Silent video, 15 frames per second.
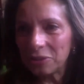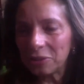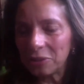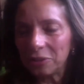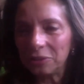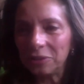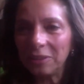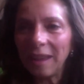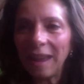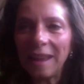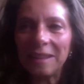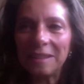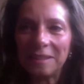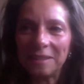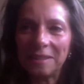
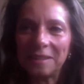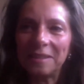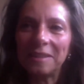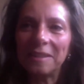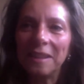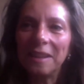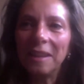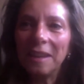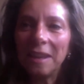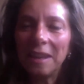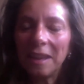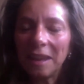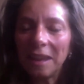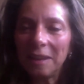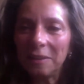registered cases
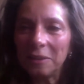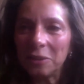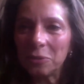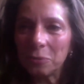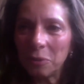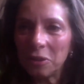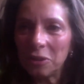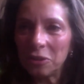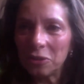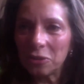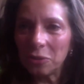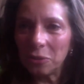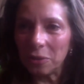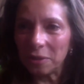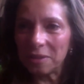in the Swedish
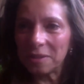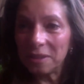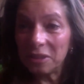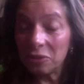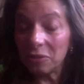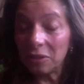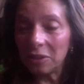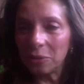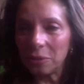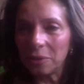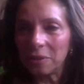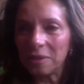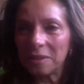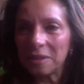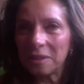courts, district
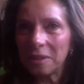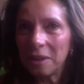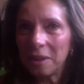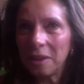courts,